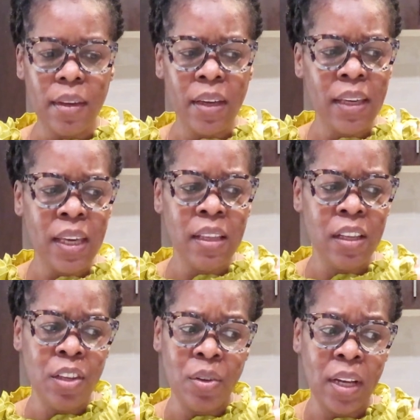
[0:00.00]
again
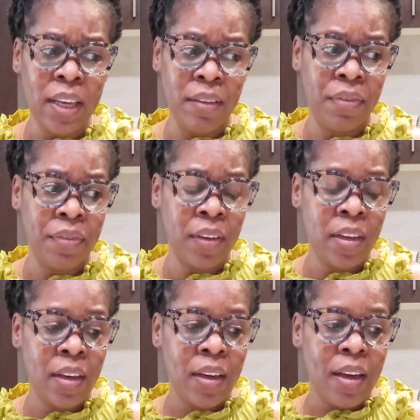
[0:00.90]
in your life,
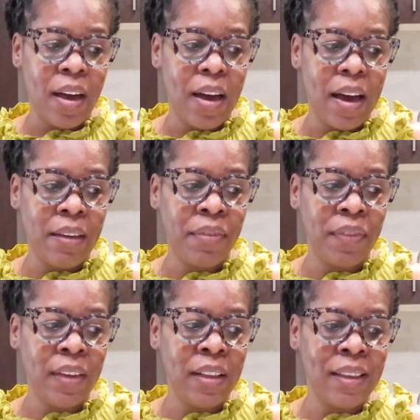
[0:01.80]
I
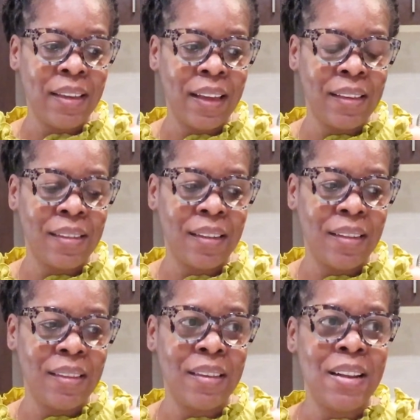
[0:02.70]
feel that
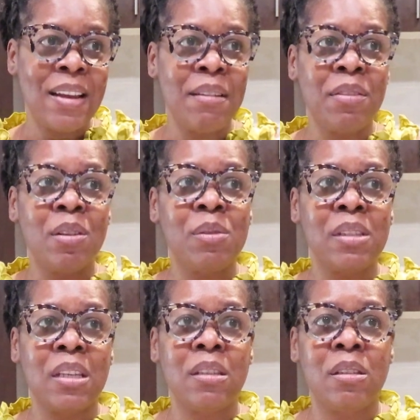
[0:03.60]
the level of
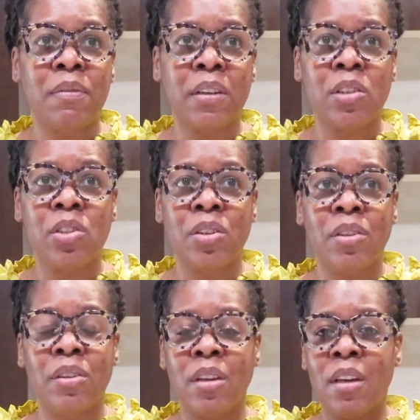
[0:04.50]

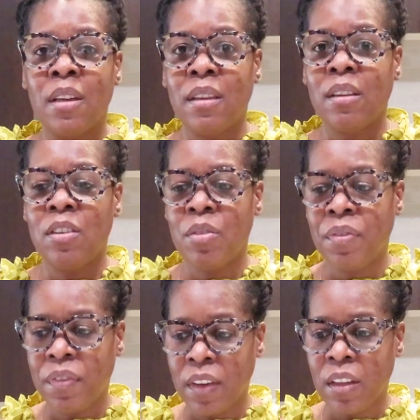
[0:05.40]
satisfaction that you
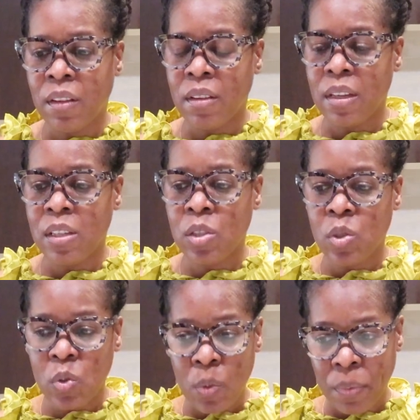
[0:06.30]
feel is
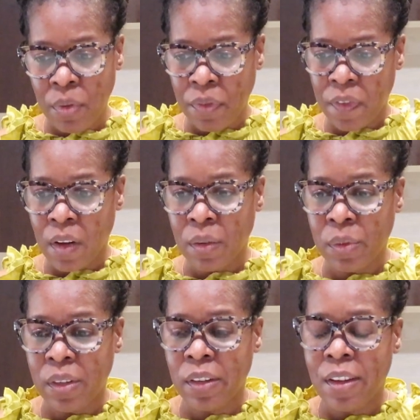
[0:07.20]
so
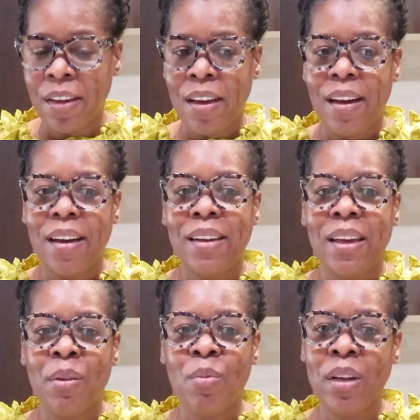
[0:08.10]
profound. And
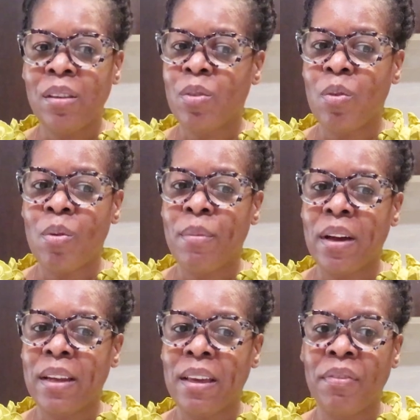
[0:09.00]
I went home
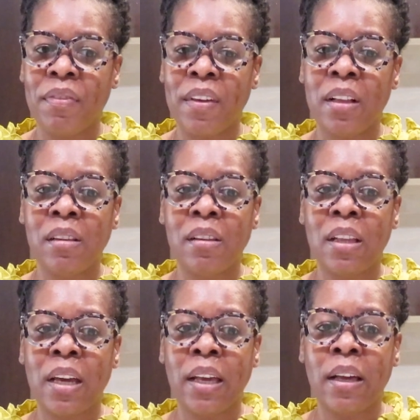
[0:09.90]
and I felt
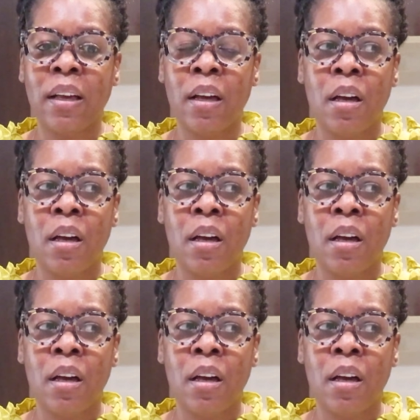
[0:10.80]
like